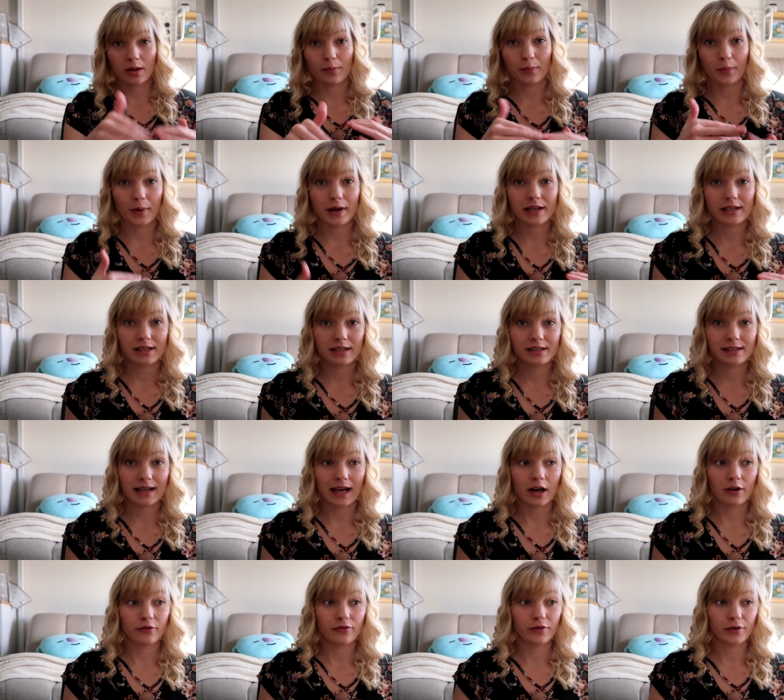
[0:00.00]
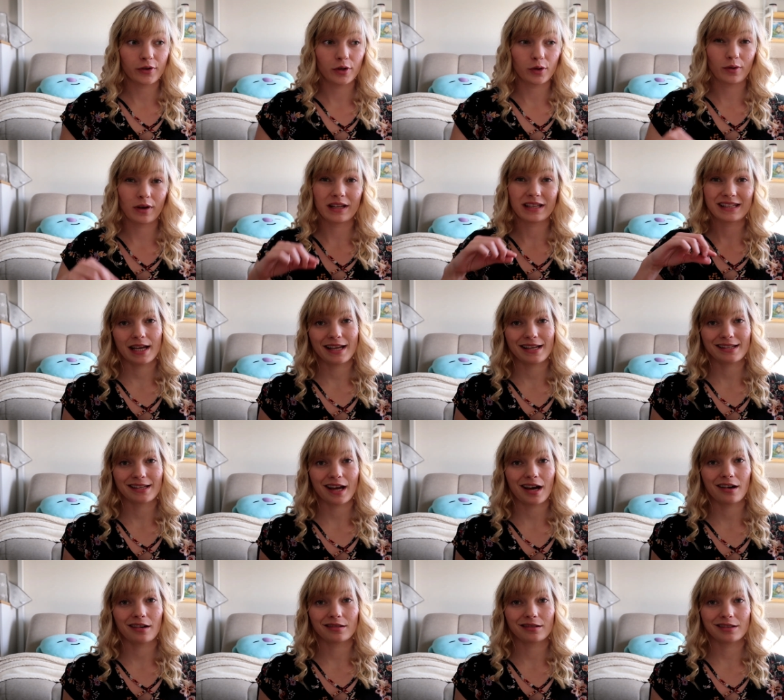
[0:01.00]
it breaks it down for you. It takes
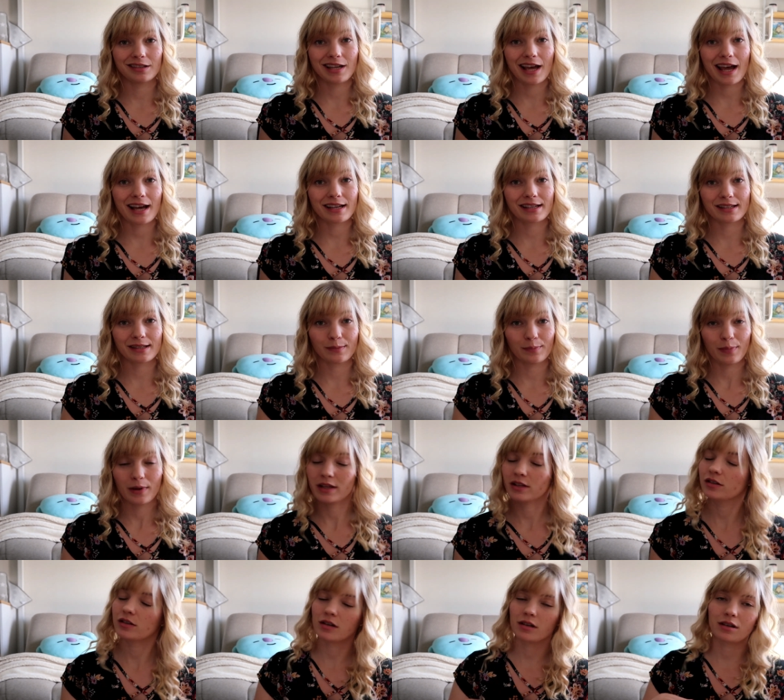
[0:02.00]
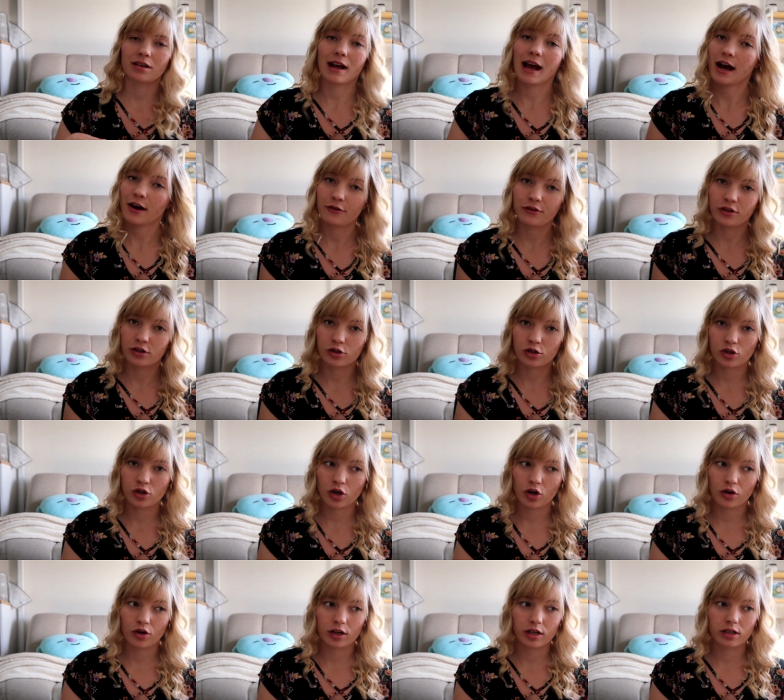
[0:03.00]
out tax, pension, health
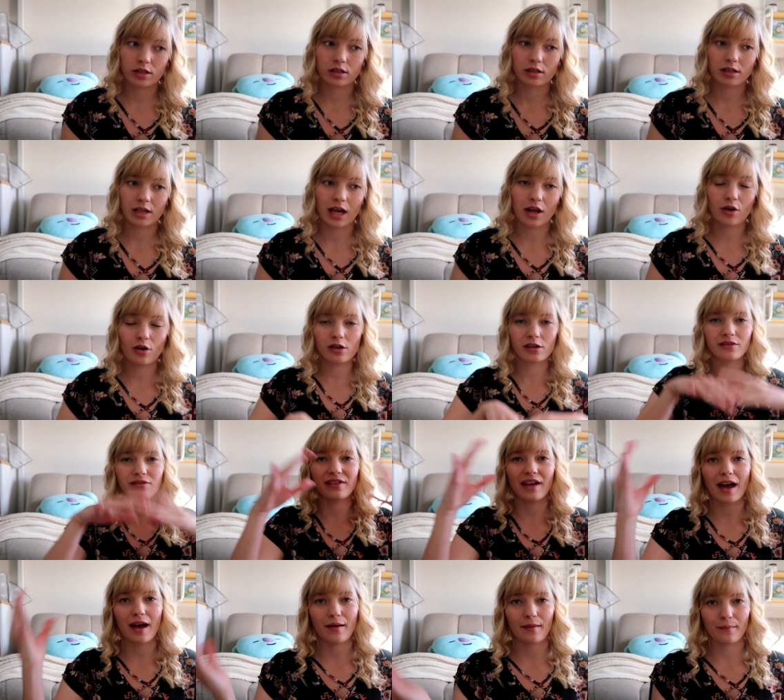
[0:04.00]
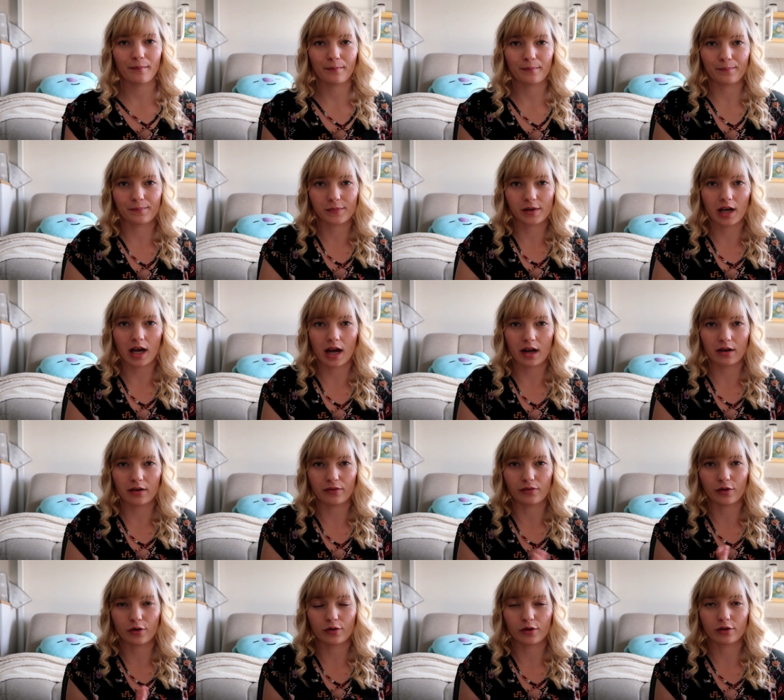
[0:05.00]
insurance, and all of that kind
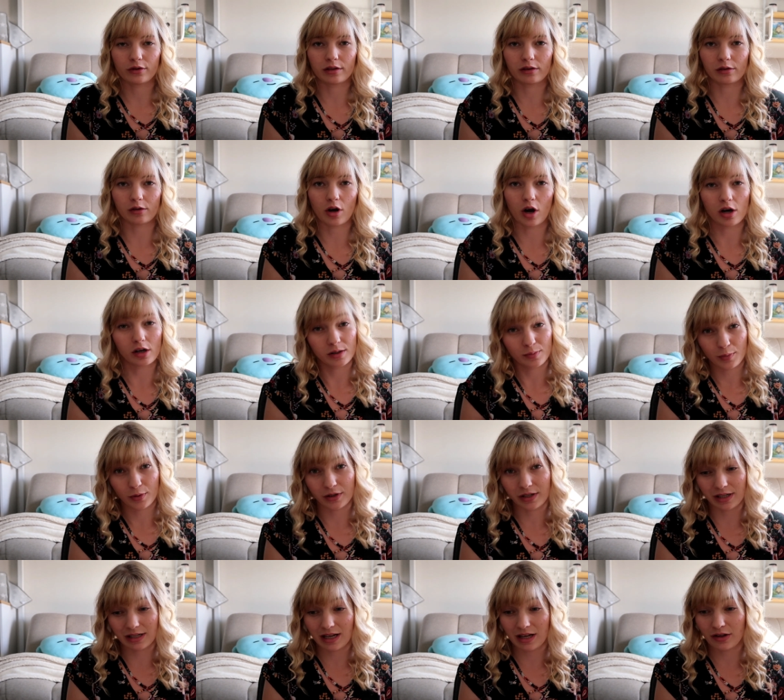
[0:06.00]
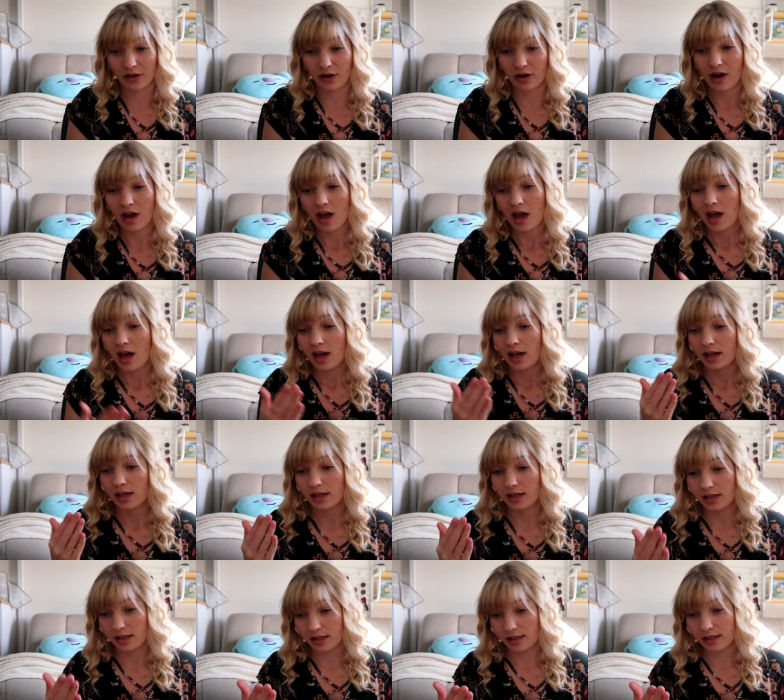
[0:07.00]
of, all those little costs put together
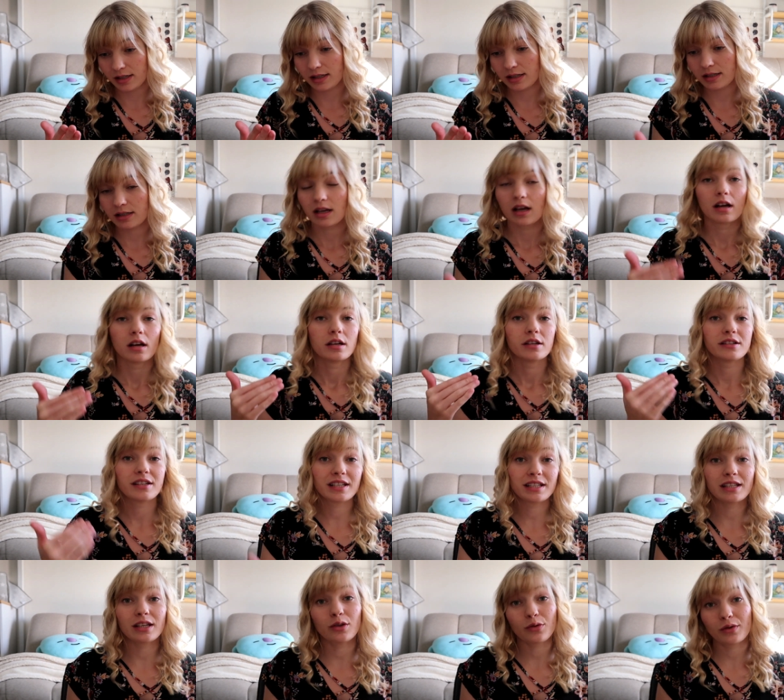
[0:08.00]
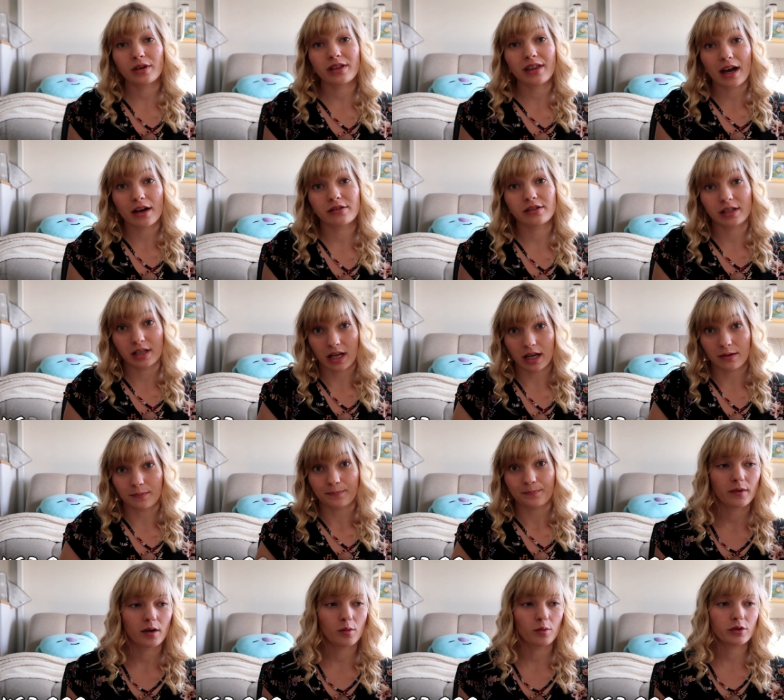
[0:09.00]
is 63,000 yen,
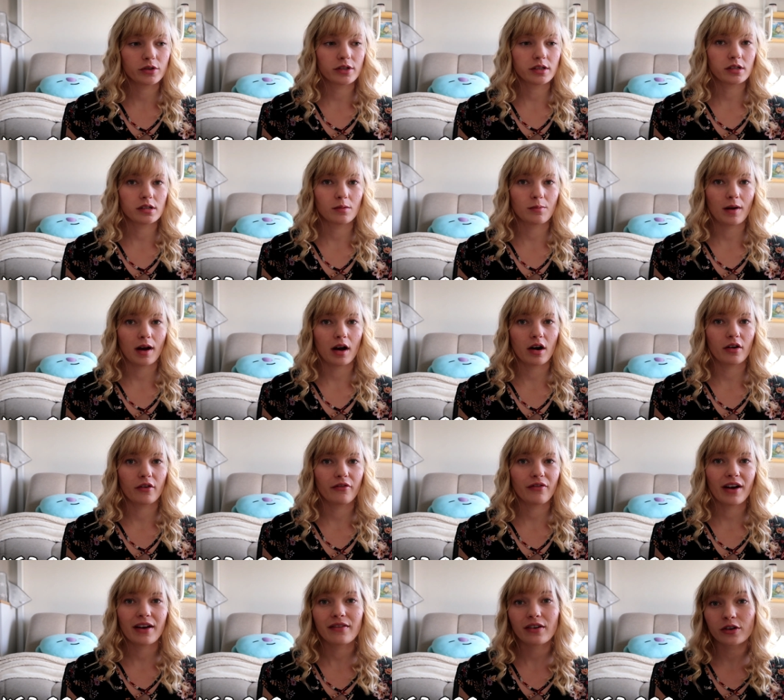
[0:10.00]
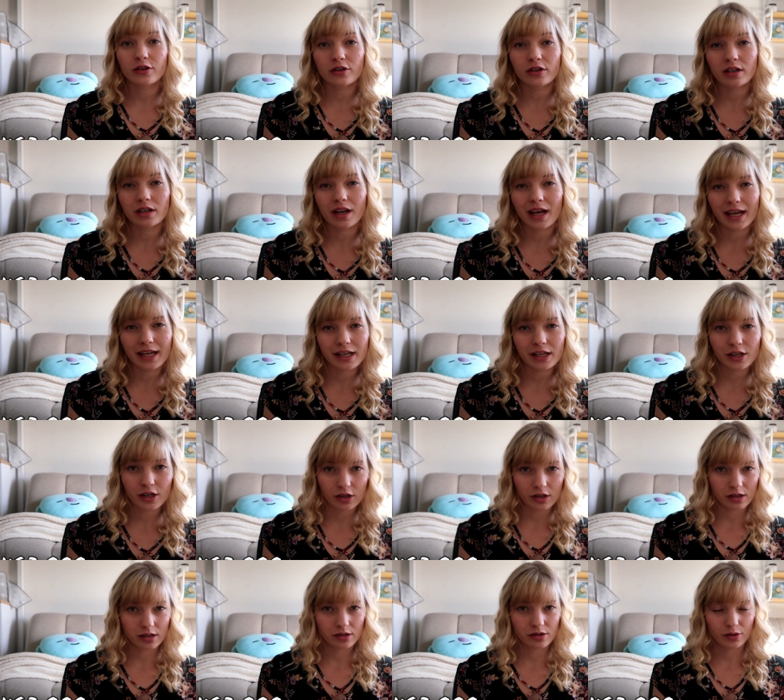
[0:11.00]
which is about
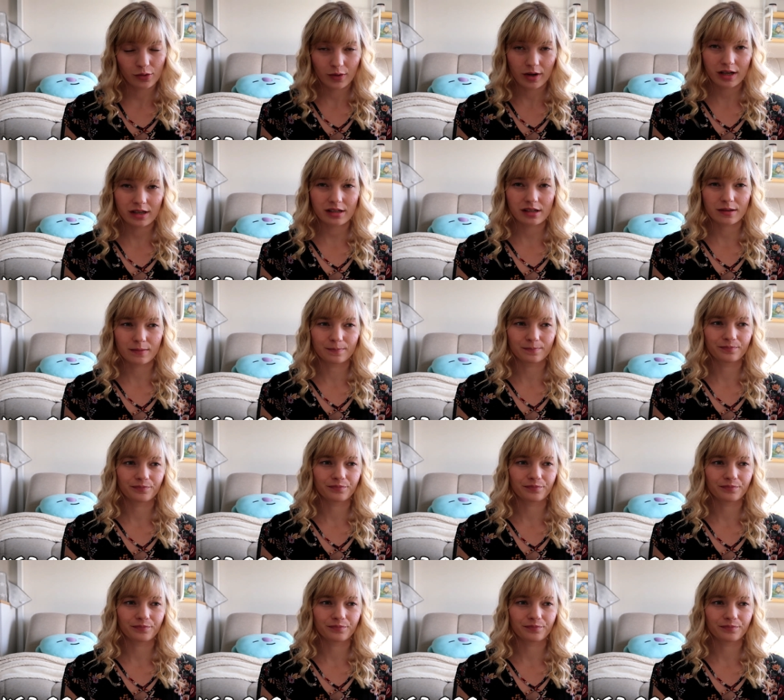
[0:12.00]
$580 US.